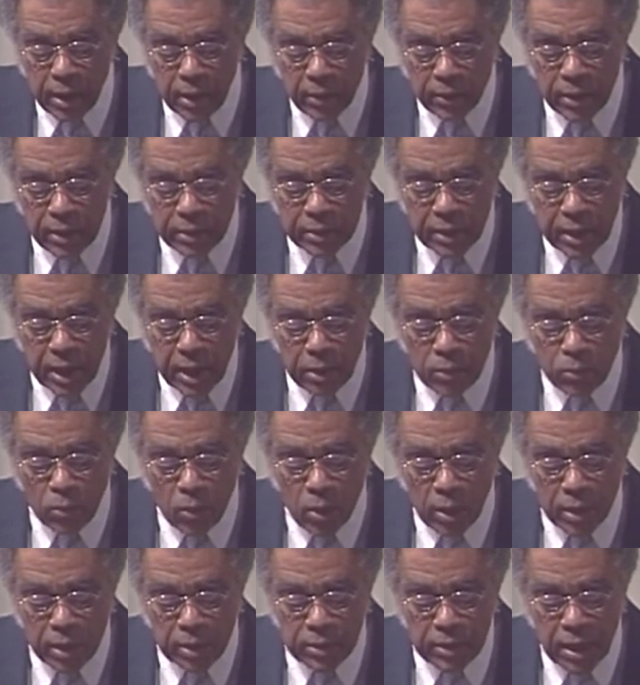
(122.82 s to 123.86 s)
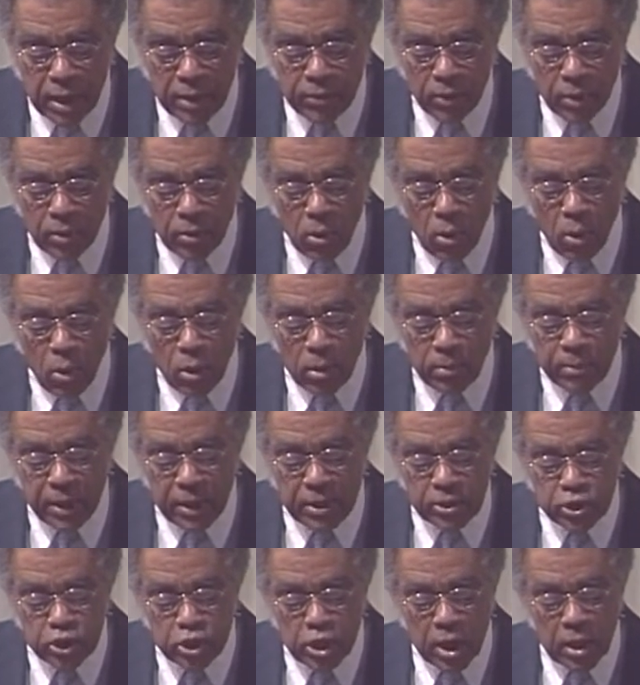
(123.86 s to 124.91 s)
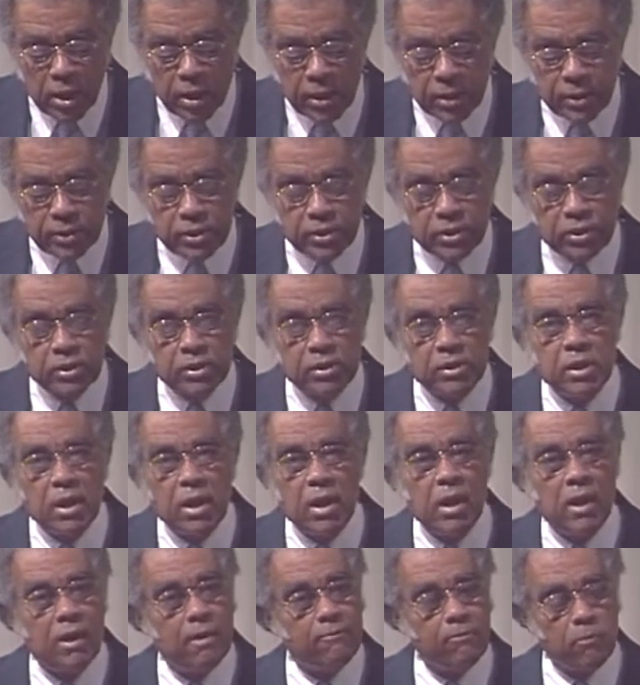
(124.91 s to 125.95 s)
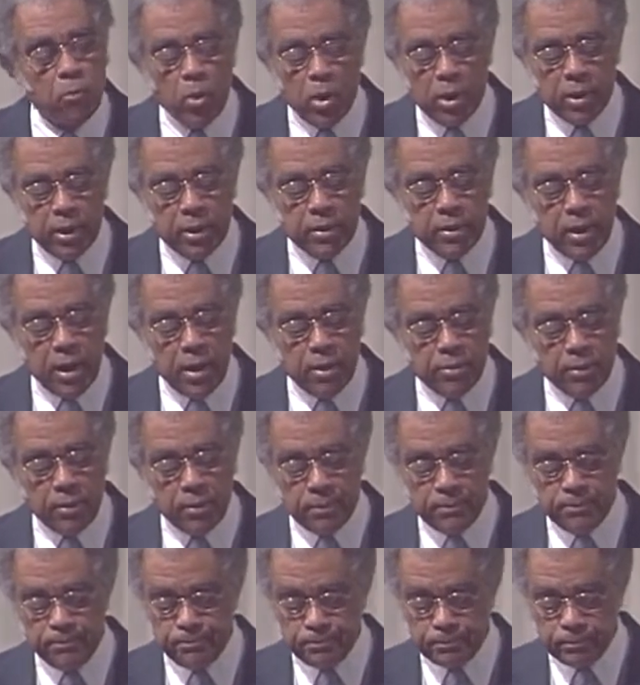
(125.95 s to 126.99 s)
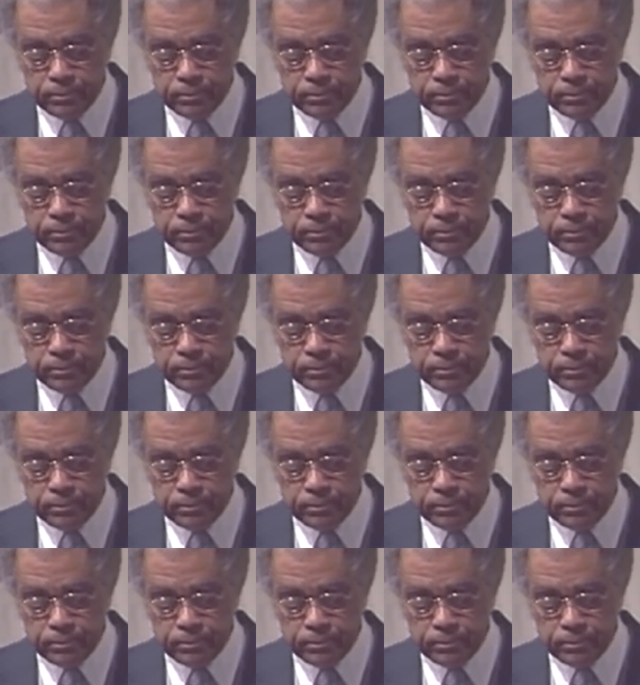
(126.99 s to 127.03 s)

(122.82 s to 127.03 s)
irritate one another or be jealous of one another.